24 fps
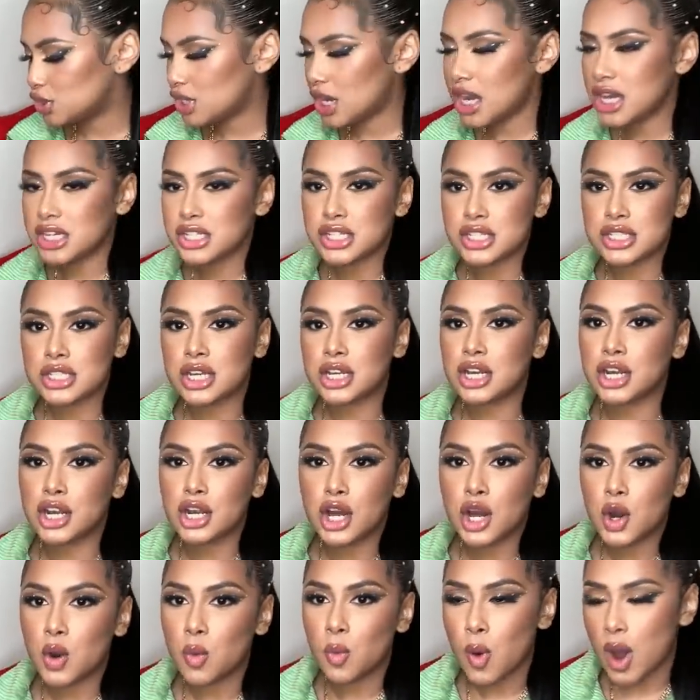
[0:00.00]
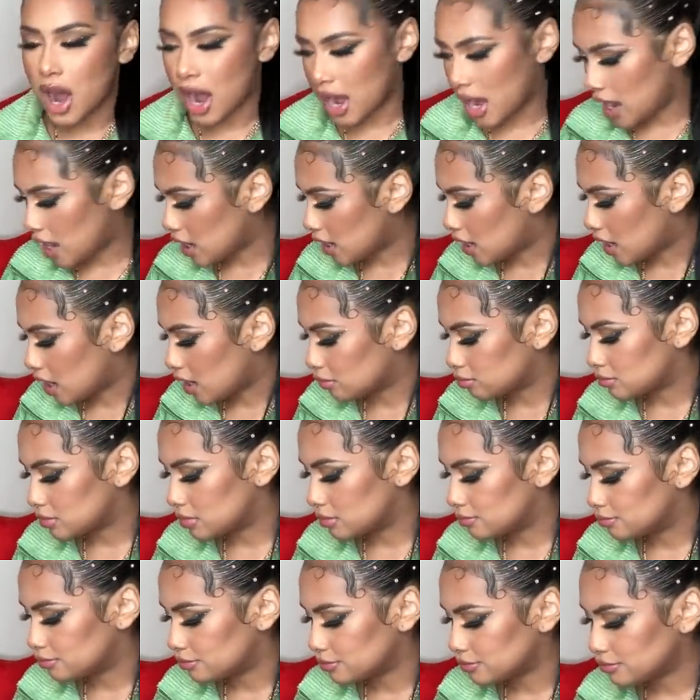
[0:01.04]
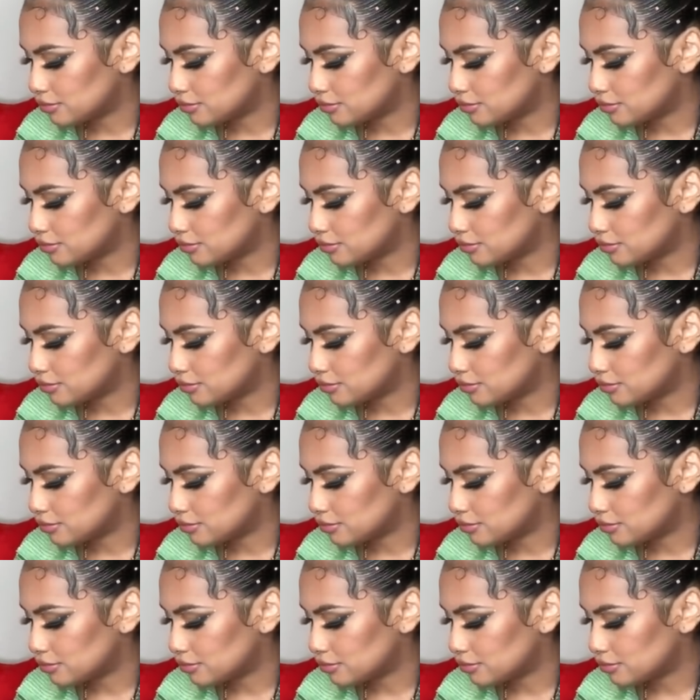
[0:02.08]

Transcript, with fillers: y'all just gonna know why I copped them.